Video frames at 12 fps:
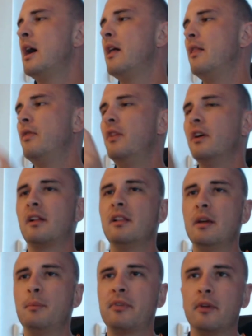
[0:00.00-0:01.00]
the
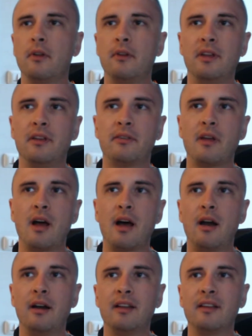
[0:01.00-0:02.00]
clips on this
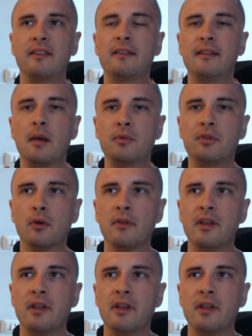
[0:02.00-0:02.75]
are exceptional.